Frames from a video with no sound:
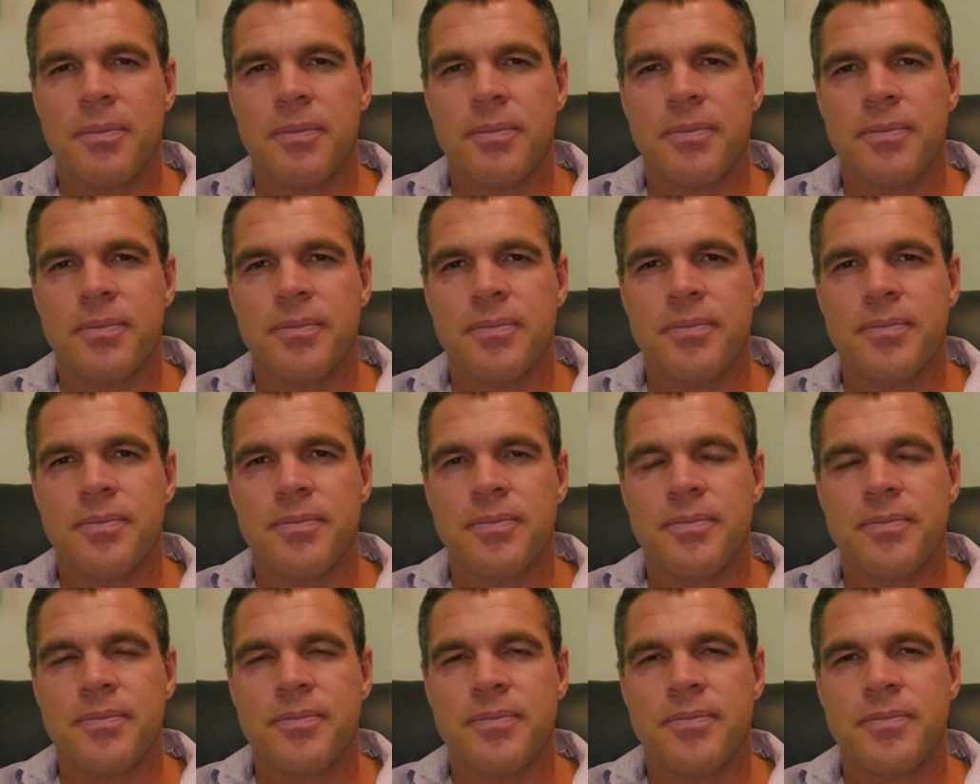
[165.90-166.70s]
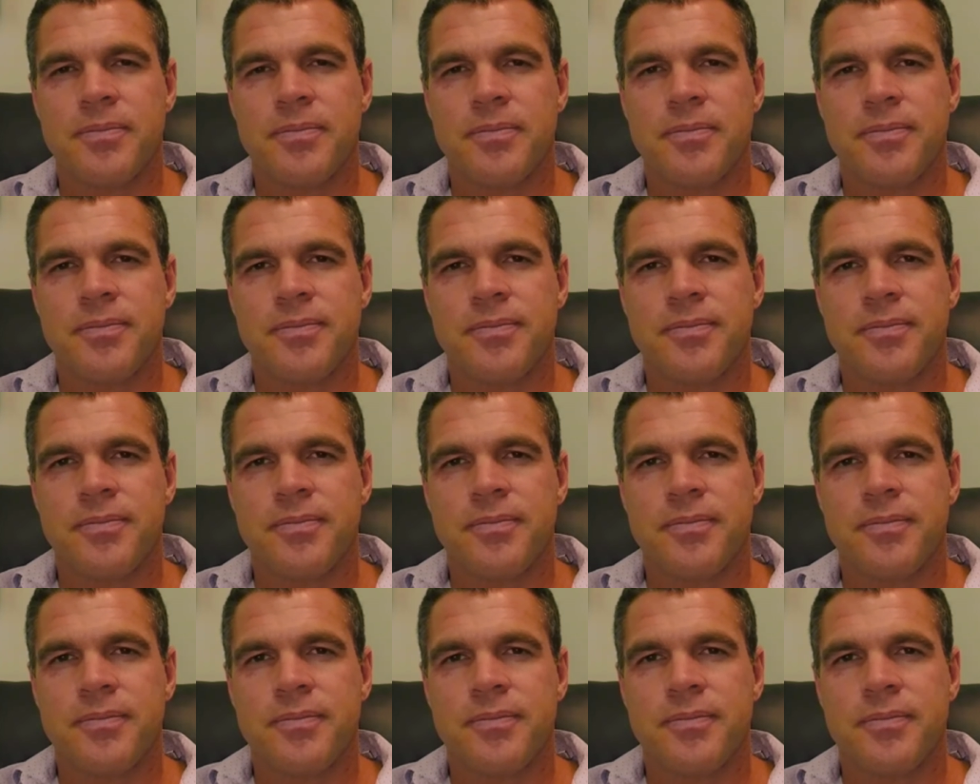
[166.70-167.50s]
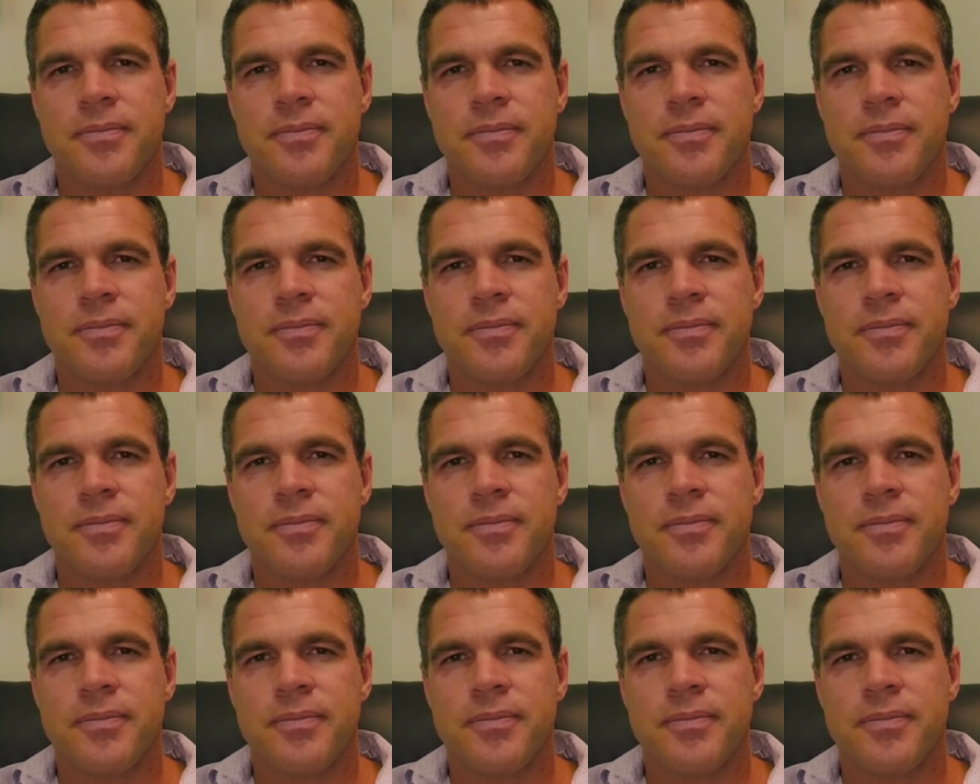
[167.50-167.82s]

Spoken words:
[no speech]